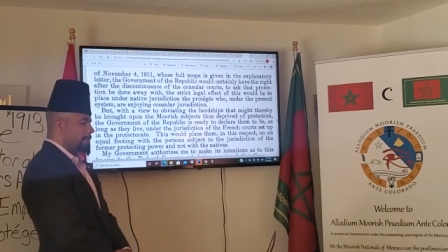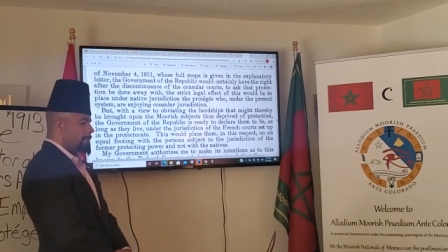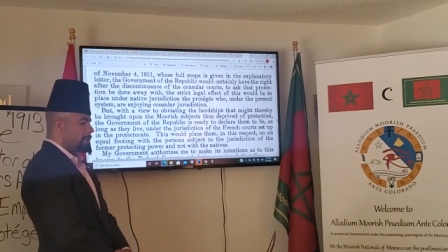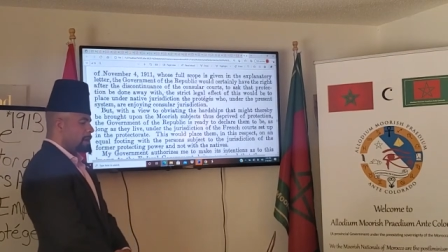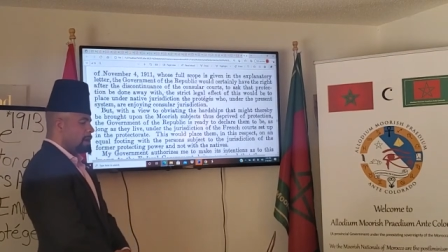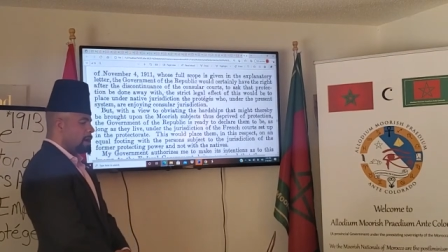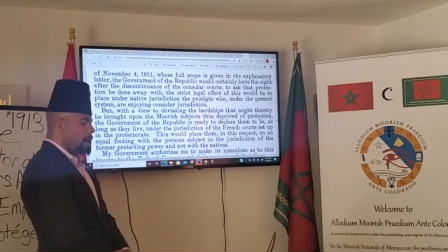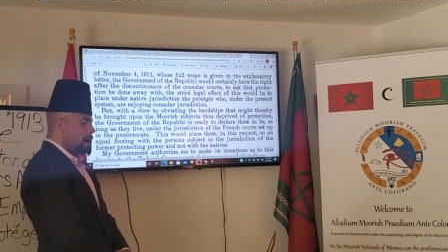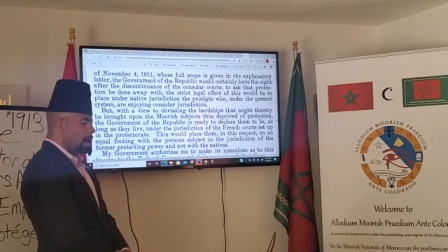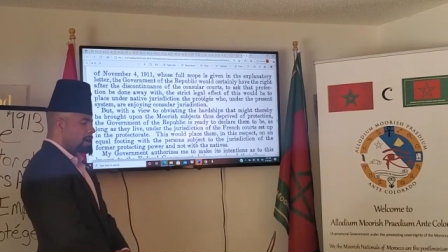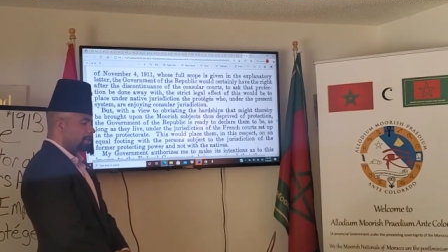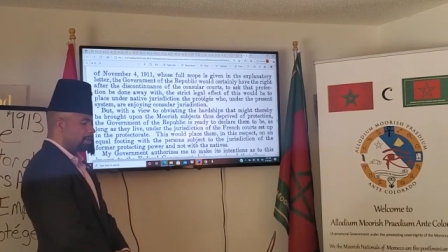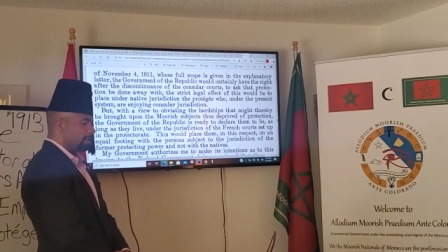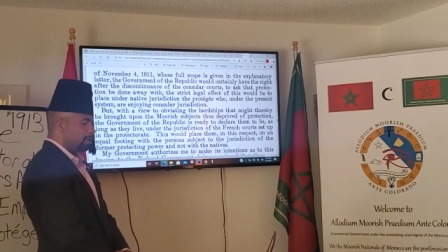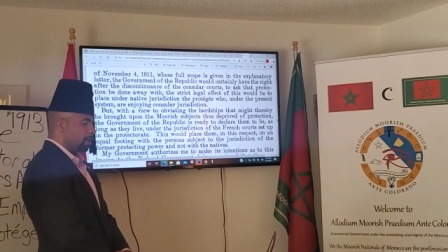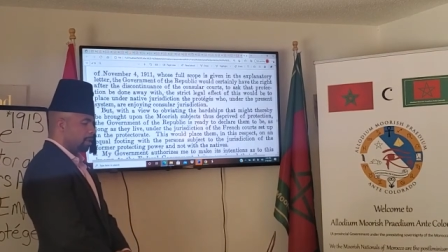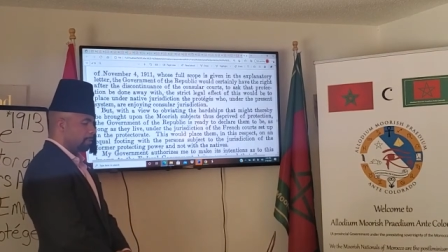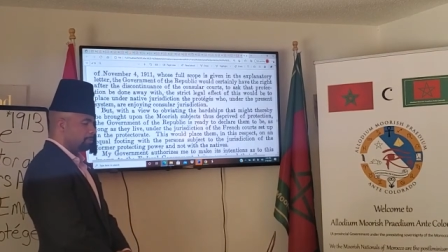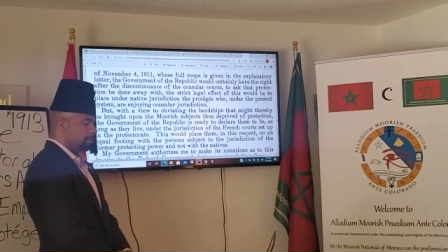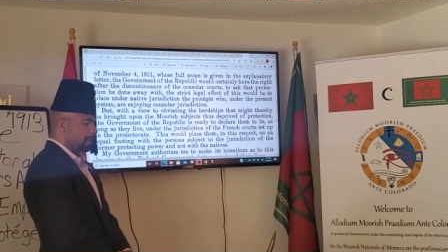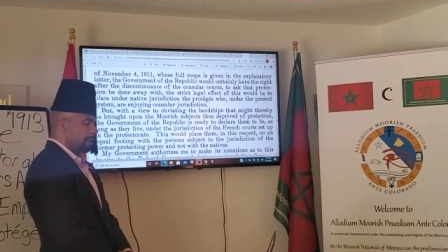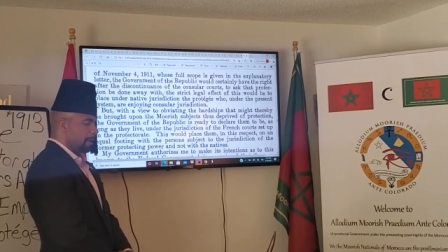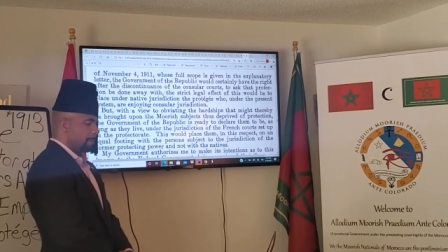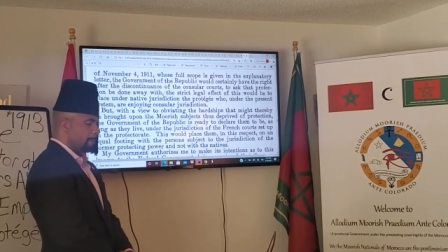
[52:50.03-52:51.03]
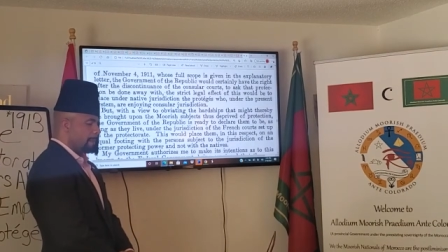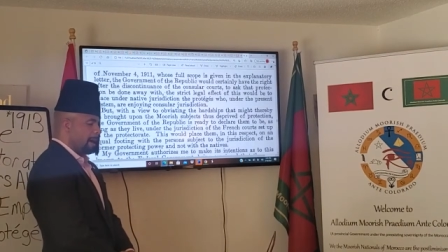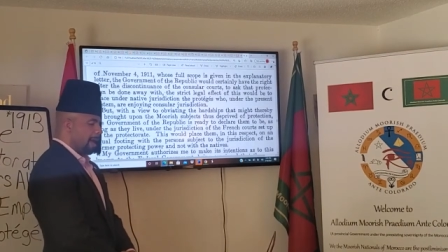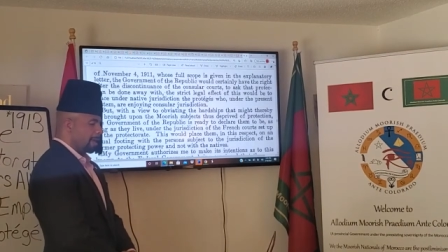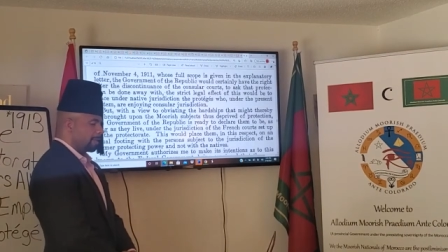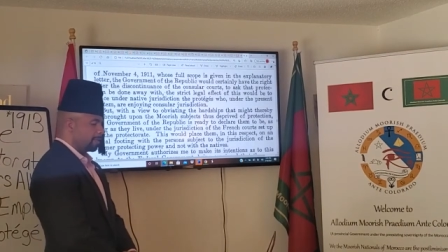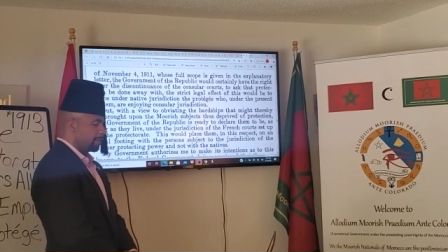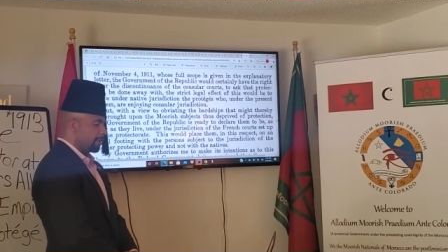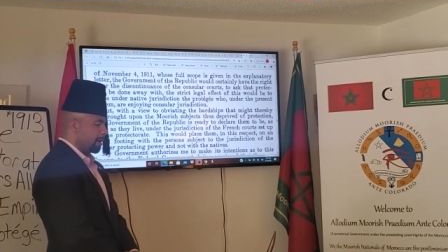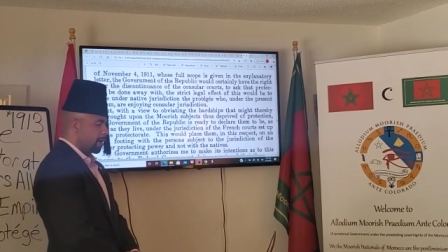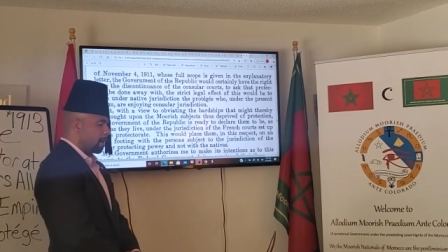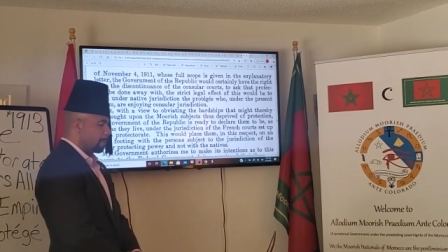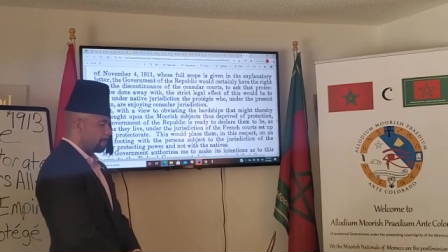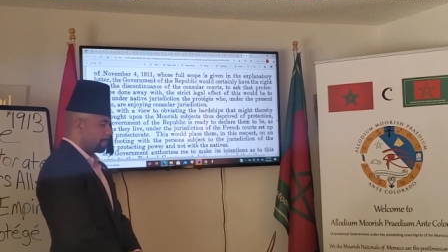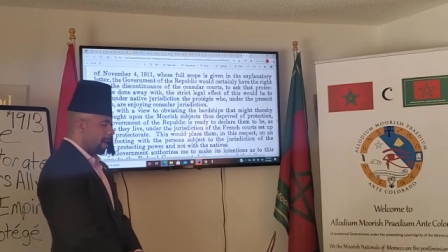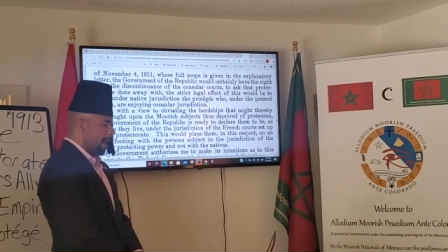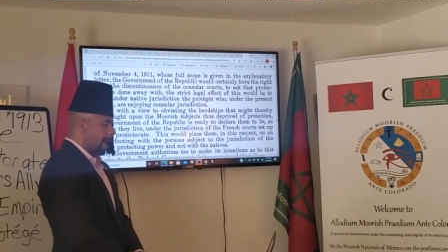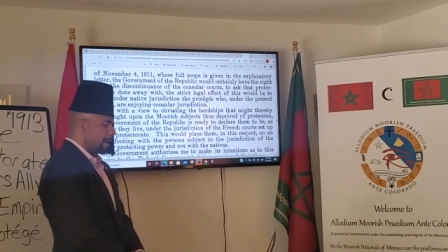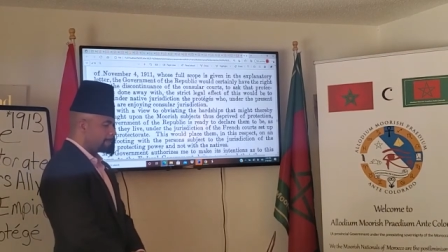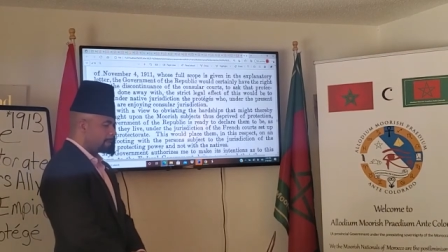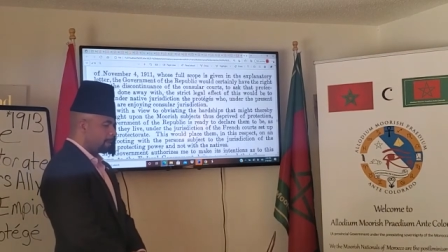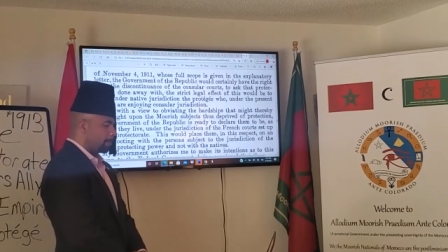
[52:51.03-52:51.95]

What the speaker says: the hardships that might thereby